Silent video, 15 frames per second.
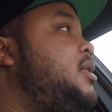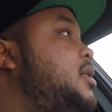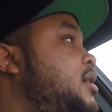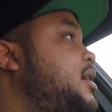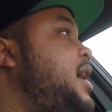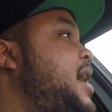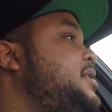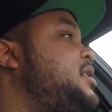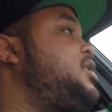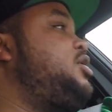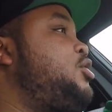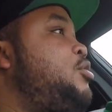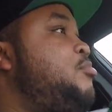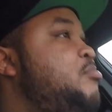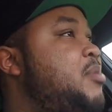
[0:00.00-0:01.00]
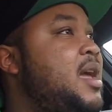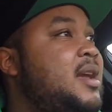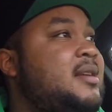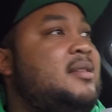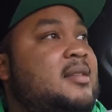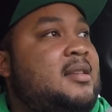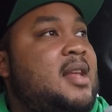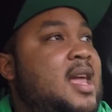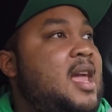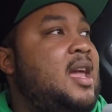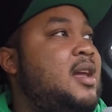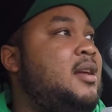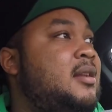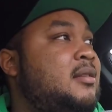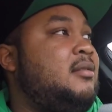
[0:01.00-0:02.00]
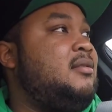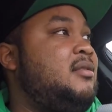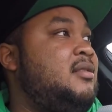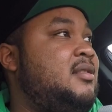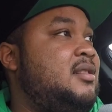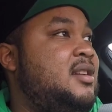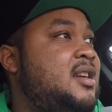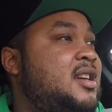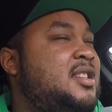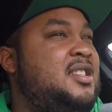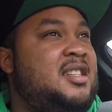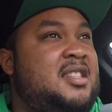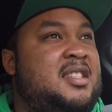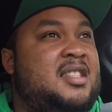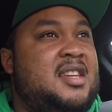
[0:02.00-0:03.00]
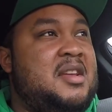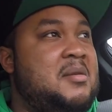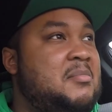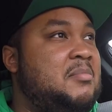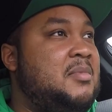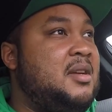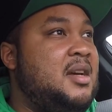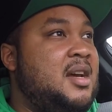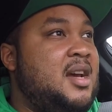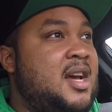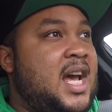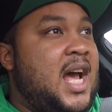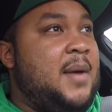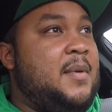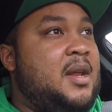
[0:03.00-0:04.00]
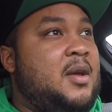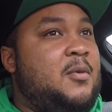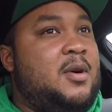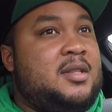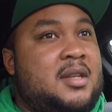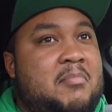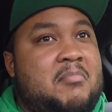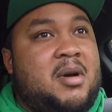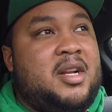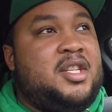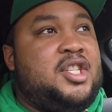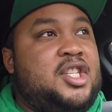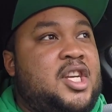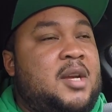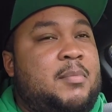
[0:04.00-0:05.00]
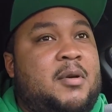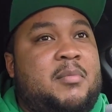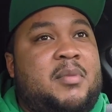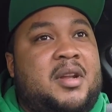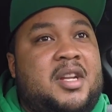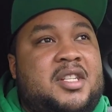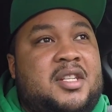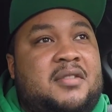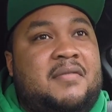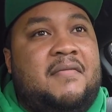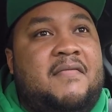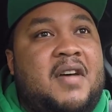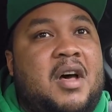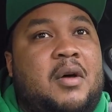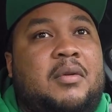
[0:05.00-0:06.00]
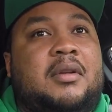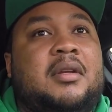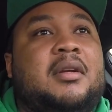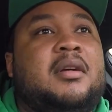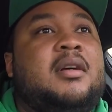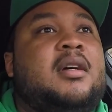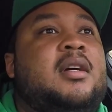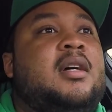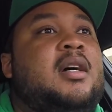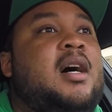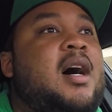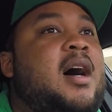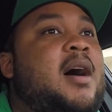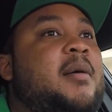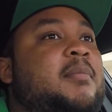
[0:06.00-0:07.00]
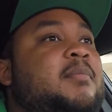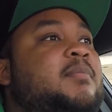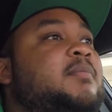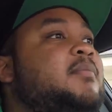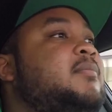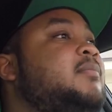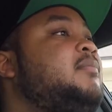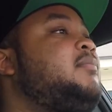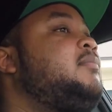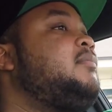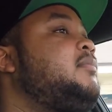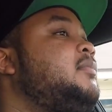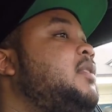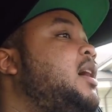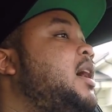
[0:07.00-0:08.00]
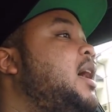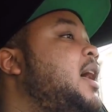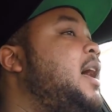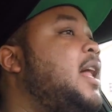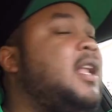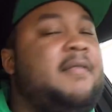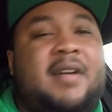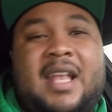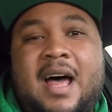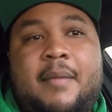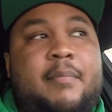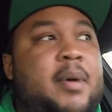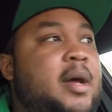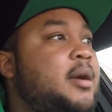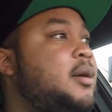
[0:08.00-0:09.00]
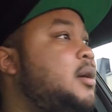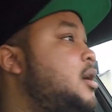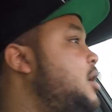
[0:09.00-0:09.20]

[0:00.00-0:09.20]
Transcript: the gas station on base, and it just seemed, I mean, it wasn't much cheaper, but it just felt a hell of a lot better.